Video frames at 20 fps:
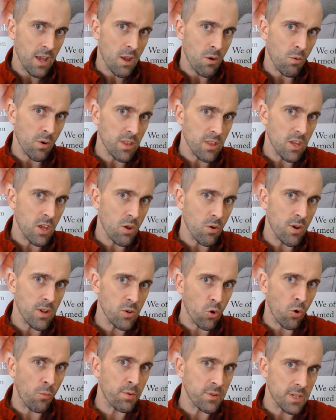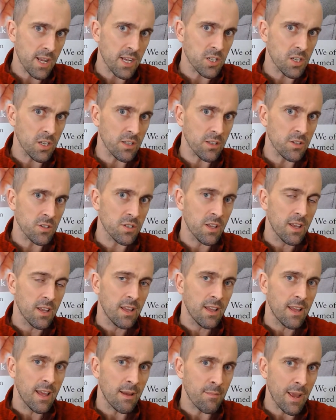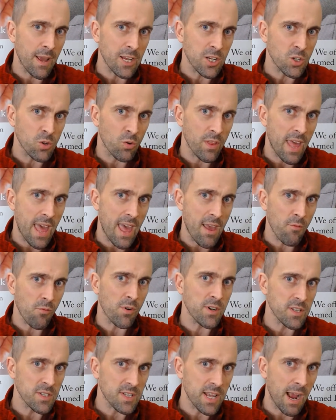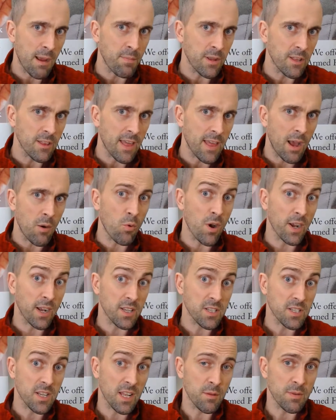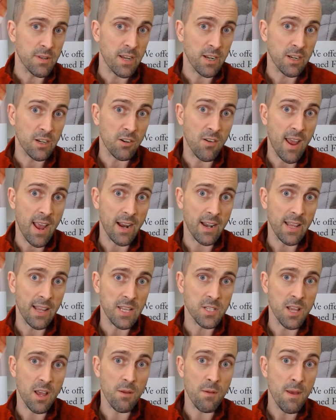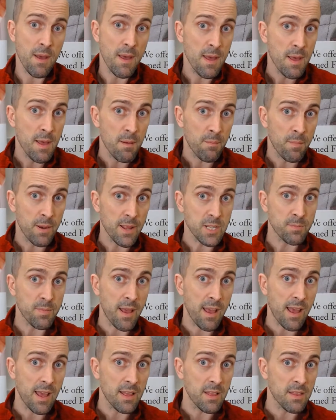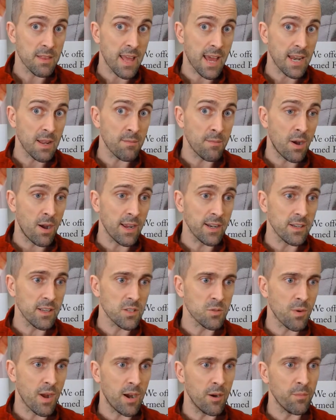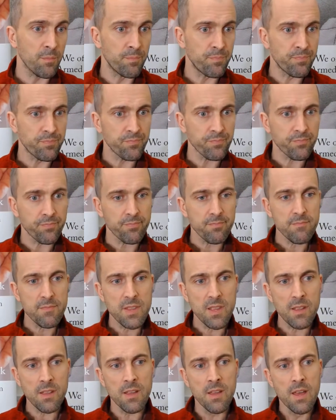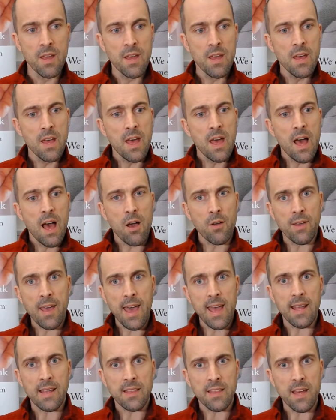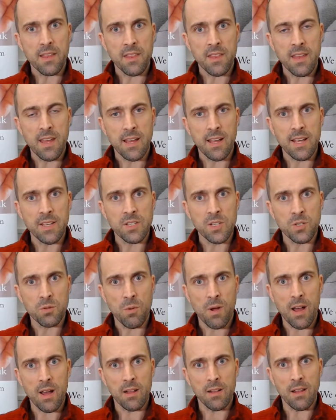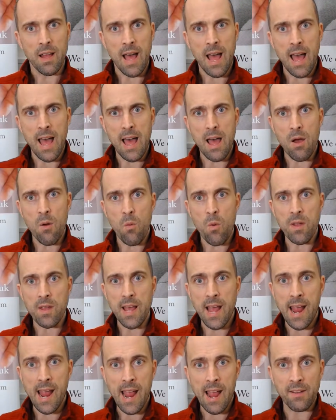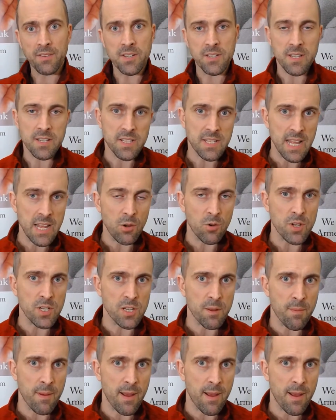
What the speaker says: with you and your possessions, and make sure that everyone is happy that that work is going to be done correctly. So please bear that in mind as well. Okay, the other thing is as well, we have to distinguish